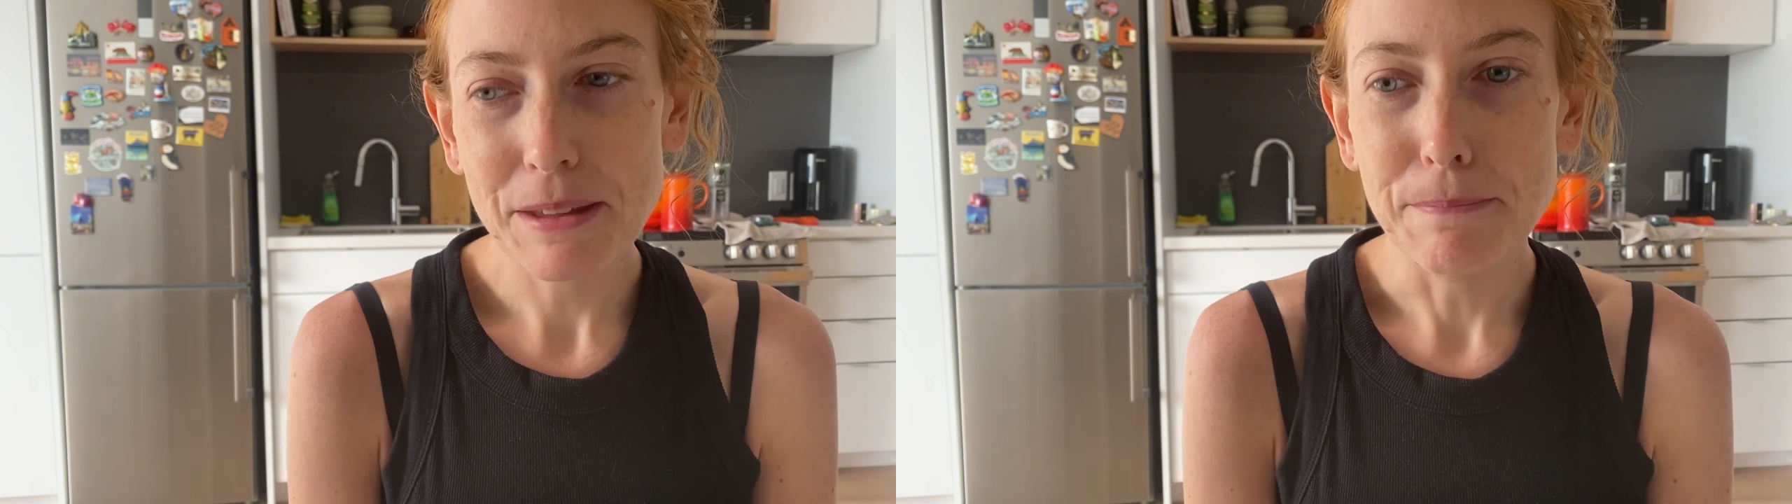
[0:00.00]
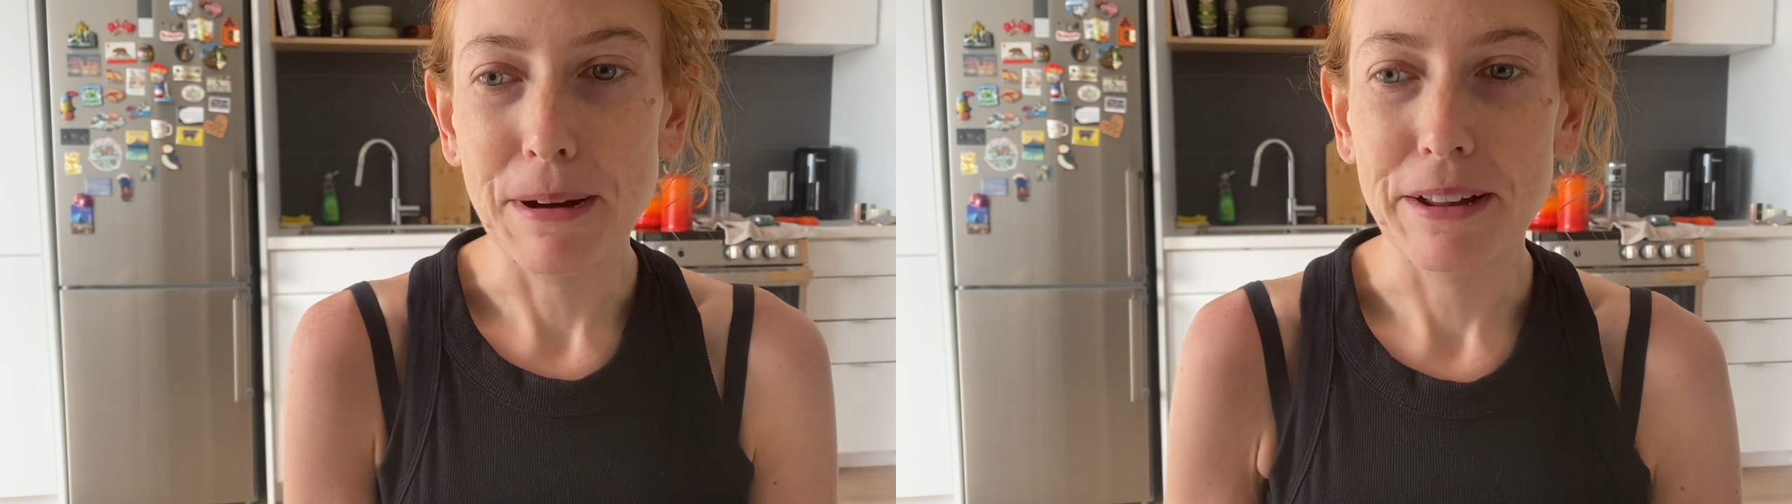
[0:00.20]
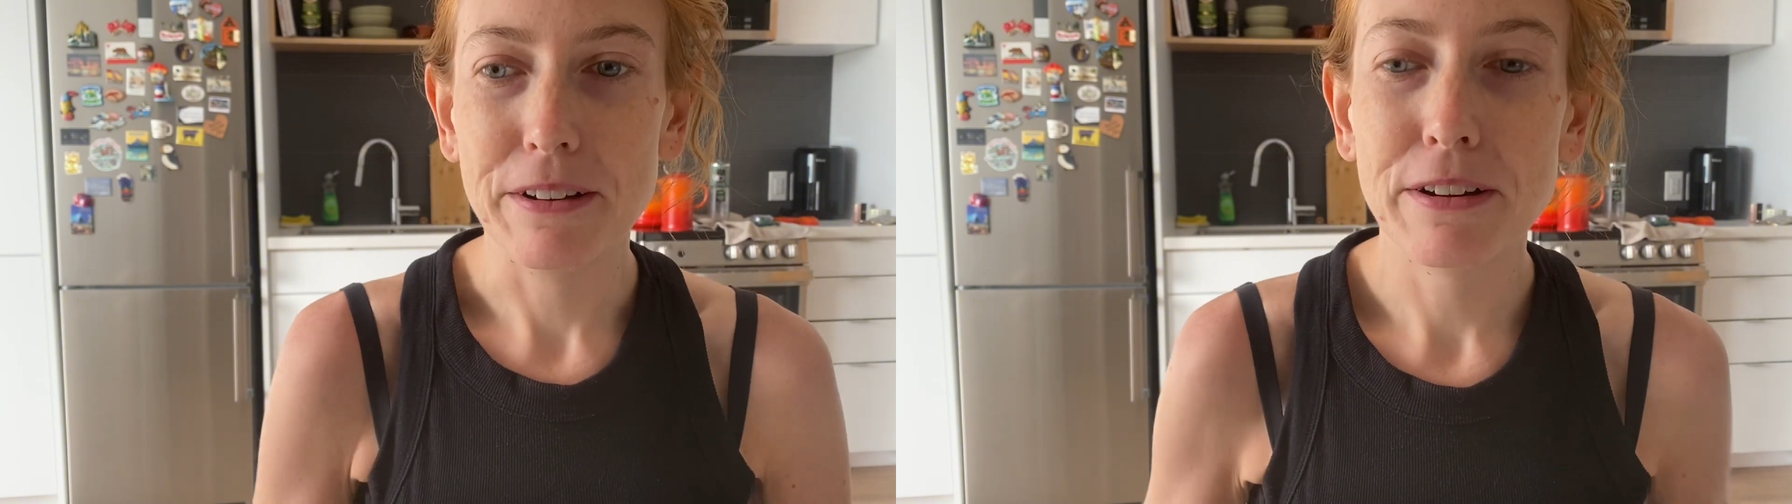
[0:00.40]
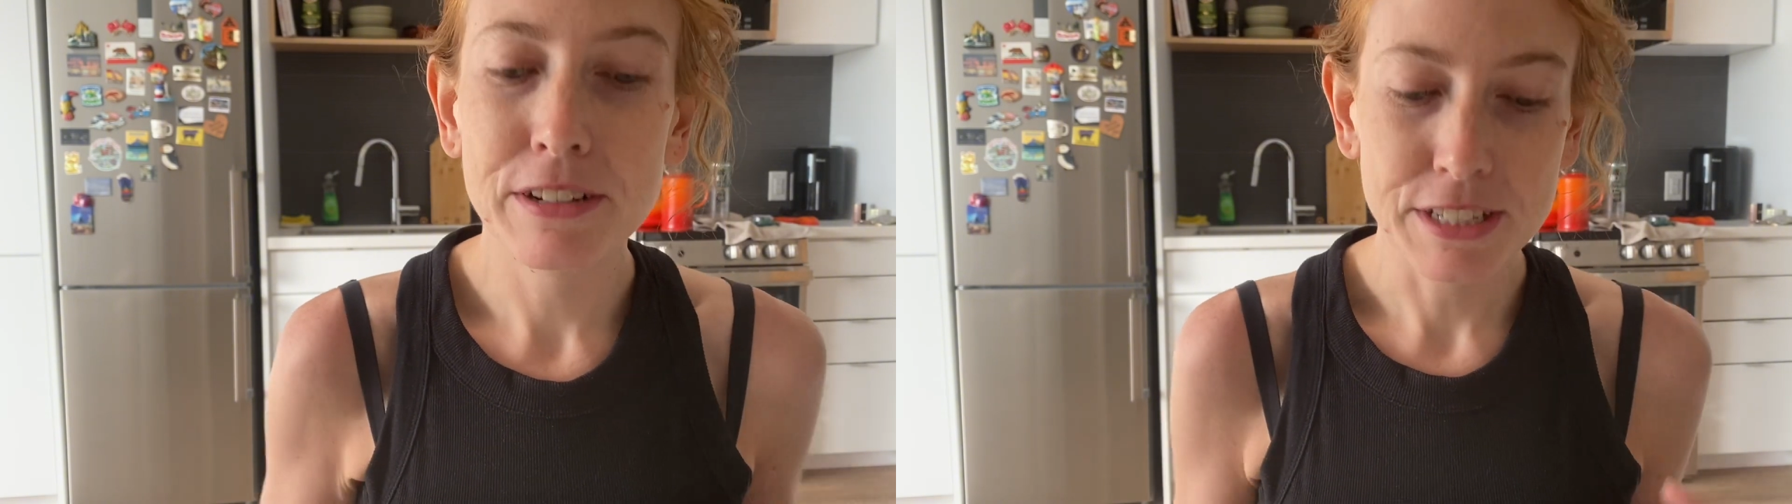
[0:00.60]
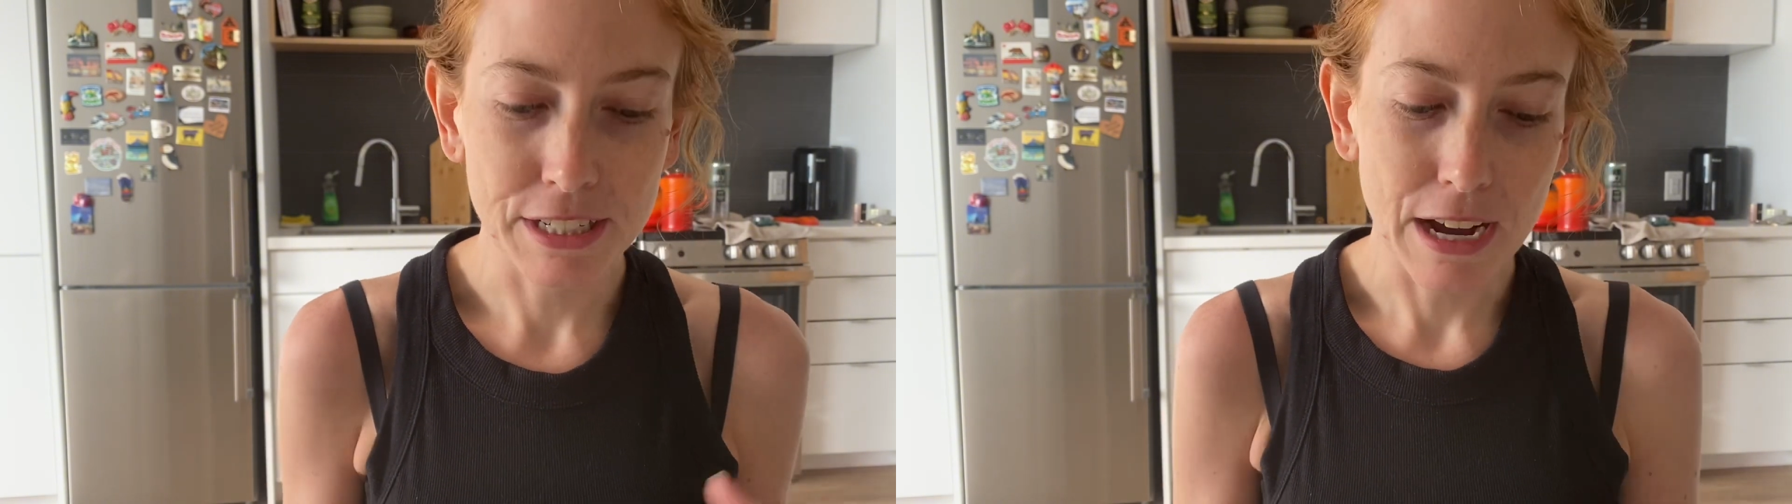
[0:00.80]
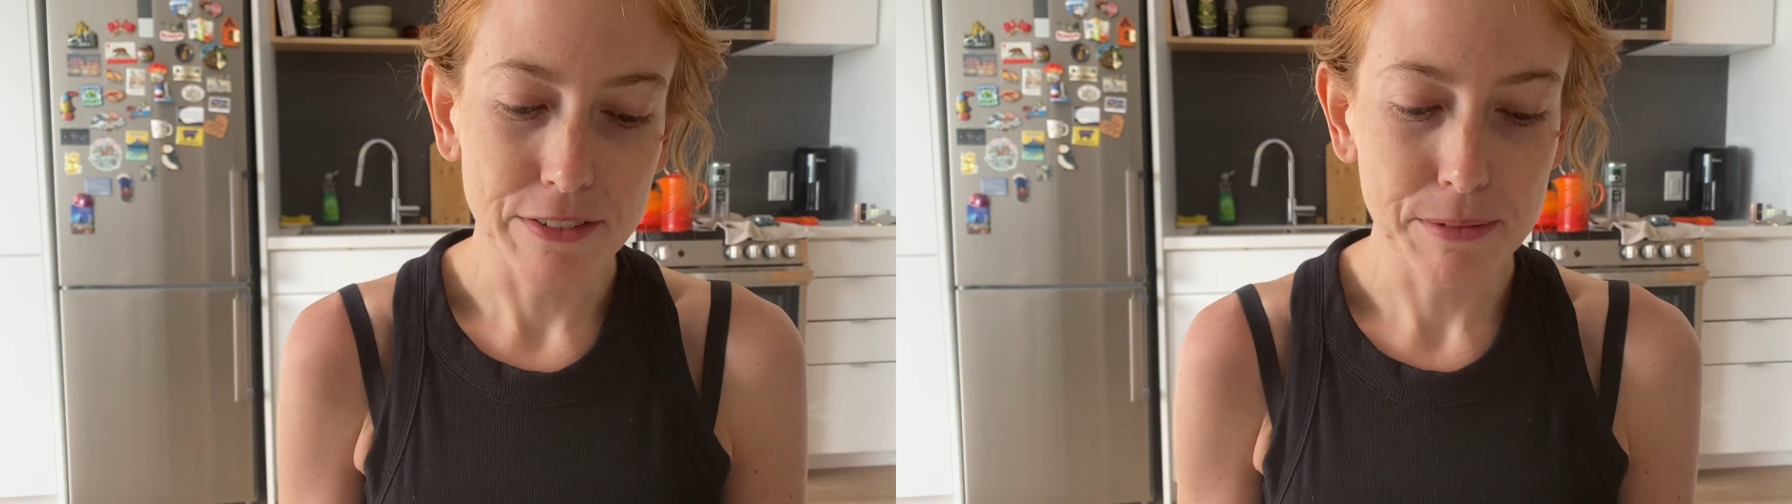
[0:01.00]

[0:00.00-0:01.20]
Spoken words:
but to cover